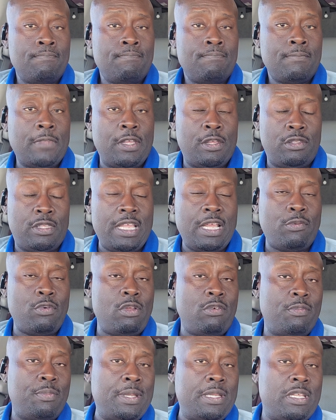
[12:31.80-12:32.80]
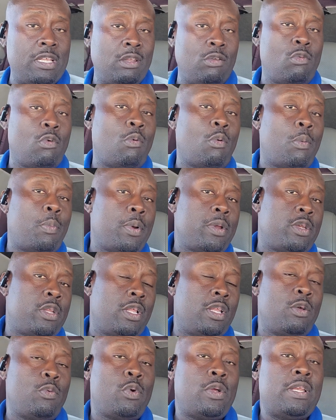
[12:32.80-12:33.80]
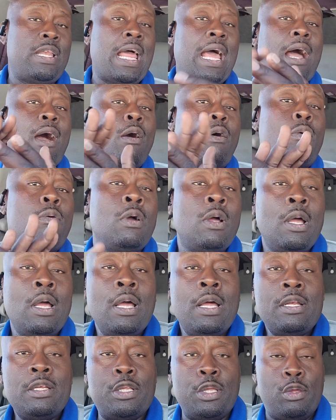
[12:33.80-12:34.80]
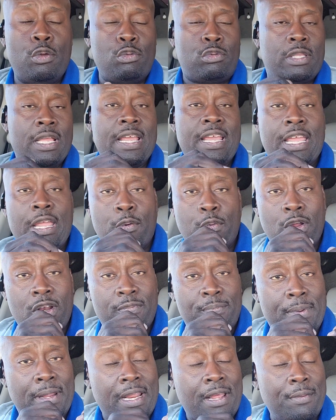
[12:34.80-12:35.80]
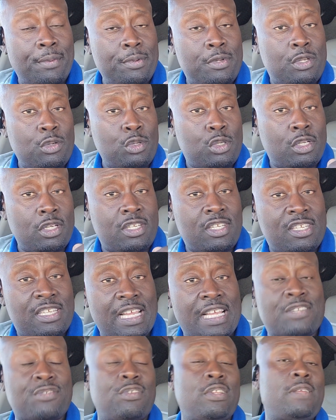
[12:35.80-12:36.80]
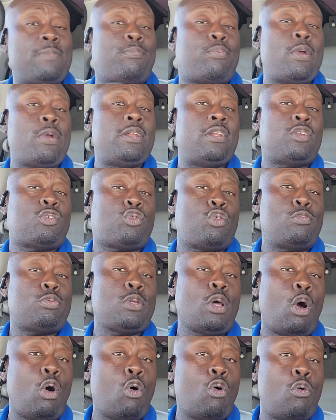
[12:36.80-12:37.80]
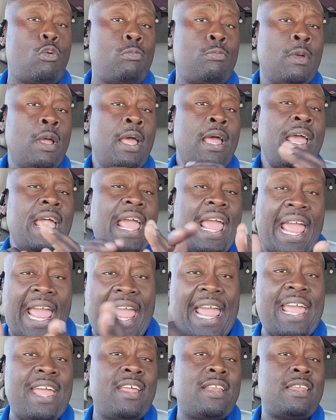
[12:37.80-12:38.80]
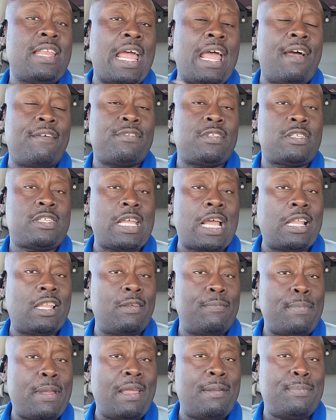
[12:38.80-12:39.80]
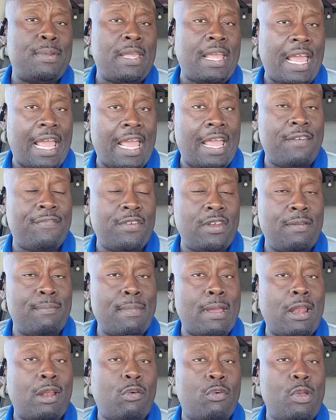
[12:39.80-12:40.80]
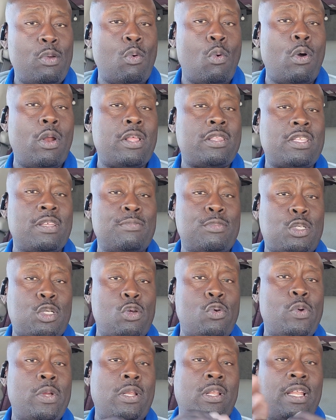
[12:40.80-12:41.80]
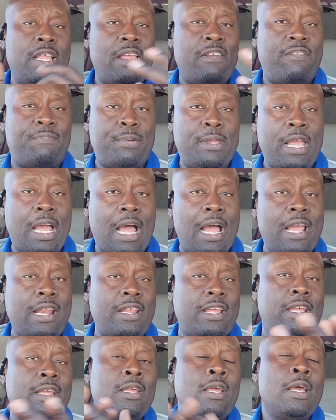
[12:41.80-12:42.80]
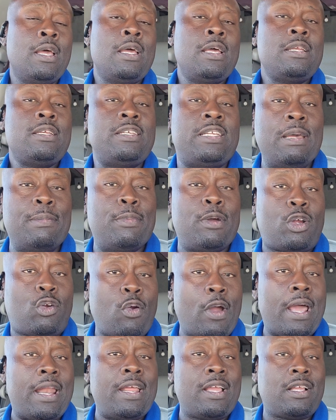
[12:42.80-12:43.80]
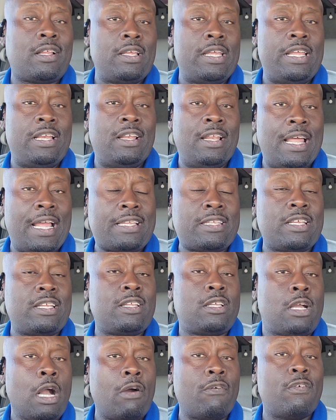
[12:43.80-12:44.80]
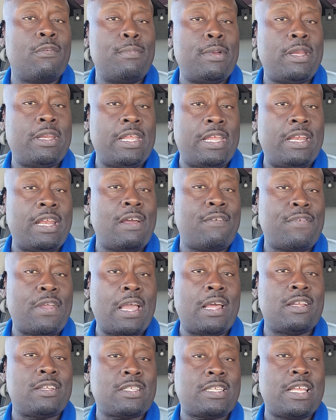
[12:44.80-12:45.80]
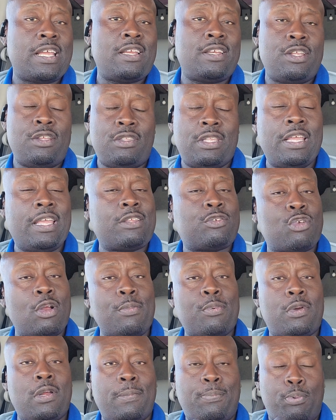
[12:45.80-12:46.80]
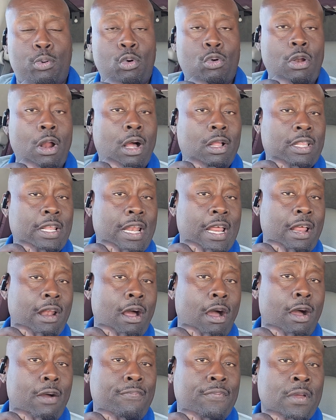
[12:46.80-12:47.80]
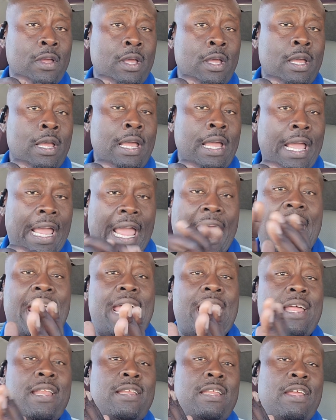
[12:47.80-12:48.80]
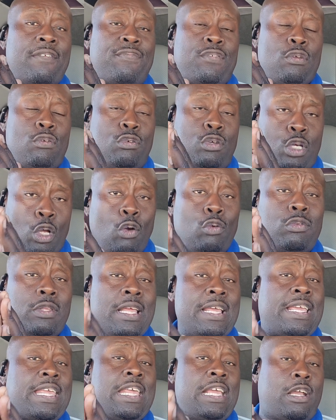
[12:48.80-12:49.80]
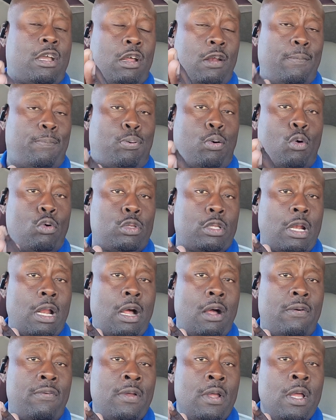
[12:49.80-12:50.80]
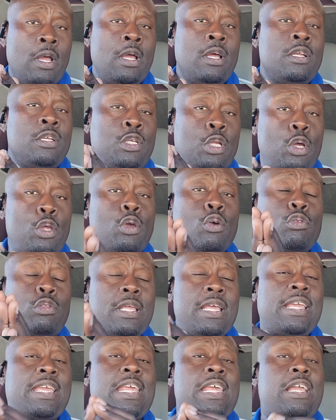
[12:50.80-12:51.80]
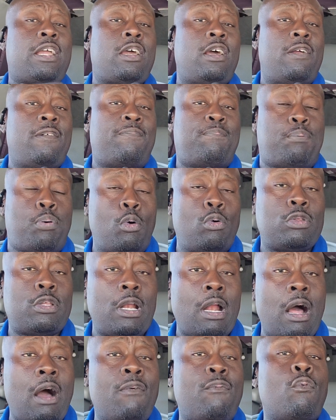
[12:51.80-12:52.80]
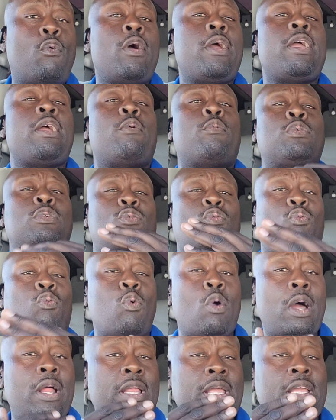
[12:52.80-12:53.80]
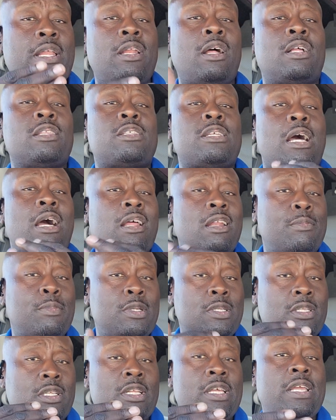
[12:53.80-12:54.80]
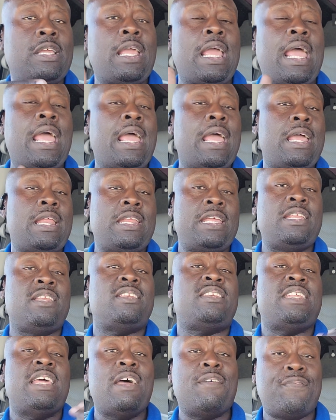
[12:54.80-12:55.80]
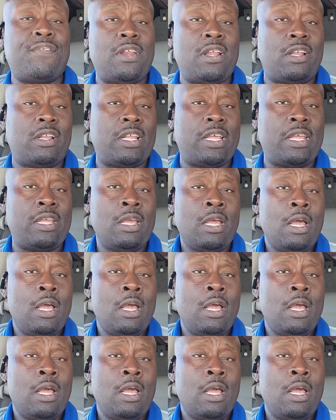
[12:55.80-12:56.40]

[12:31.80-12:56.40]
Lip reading: Do you think we would be dealing with what we're dealing with now? Do you think he would have been able to successfully bring the troops home and have the Taliban behave in the manner we wanted them to and leave behind a Democratic elected government in Afghanistan? Do you think Trump could have pulled all of that off? And if you do think he could have pulled it off, do you think he could have pulled it off where it was running autonomously and indefinitely,